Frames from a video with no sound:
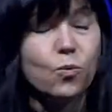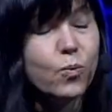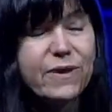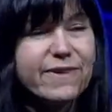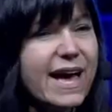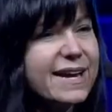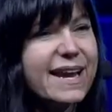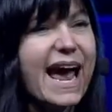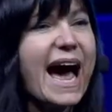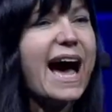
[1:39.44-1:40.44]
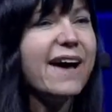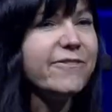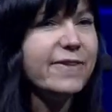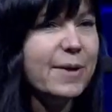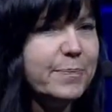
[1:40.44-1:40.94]
We've got
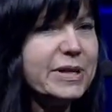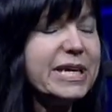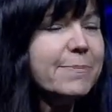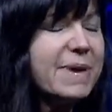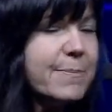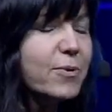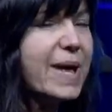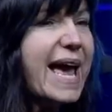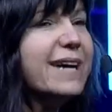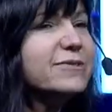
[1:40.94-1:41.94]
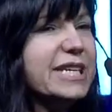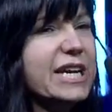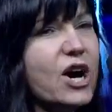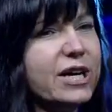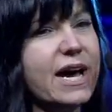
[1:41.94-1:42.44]
500 million people
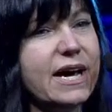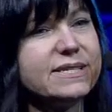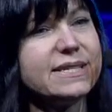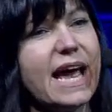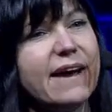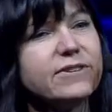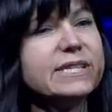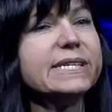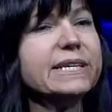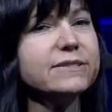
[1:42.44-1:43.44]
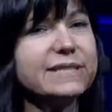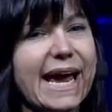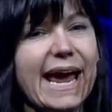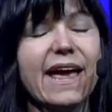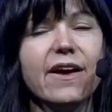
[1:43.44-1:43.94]
counting on us every single
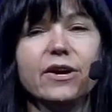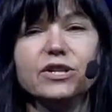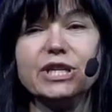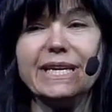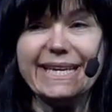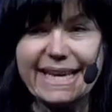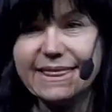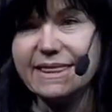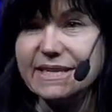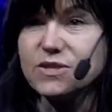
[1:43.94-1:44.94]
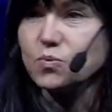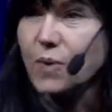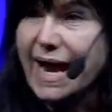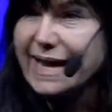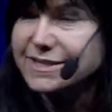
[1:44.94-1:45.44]
day to get this
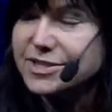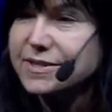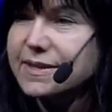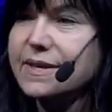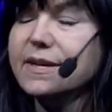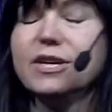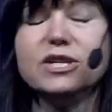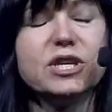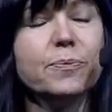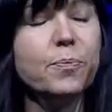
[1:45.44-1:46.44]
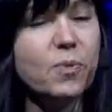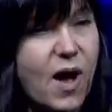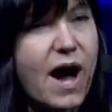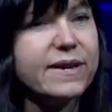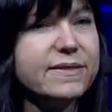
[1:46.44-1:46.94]
right, to
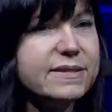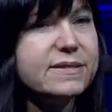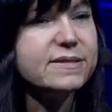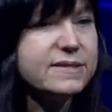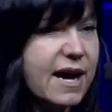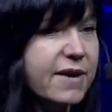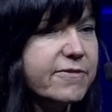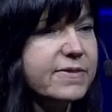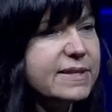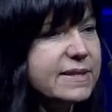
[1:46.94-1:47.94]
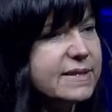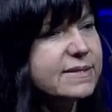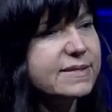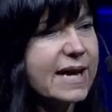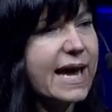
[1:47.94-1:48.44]
block this stuff the
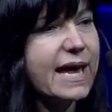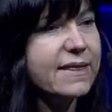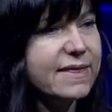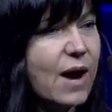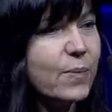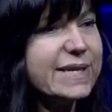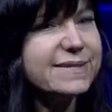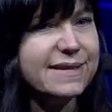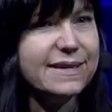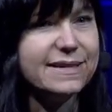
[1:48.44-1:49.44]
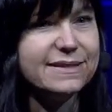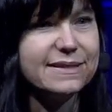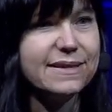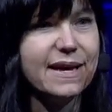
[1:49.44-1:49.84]
second that we see it.